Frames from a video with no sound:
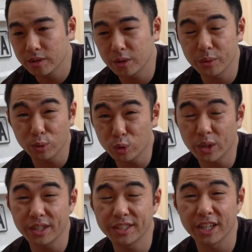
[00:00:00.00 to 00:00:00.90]
so we all
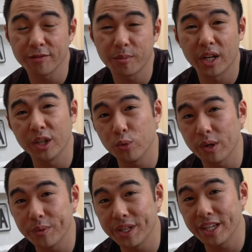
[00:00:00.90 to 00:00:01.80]
try to save money
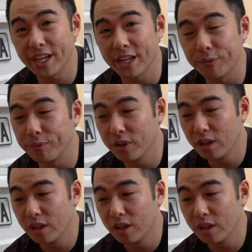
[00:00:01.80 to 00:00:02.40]
where we can.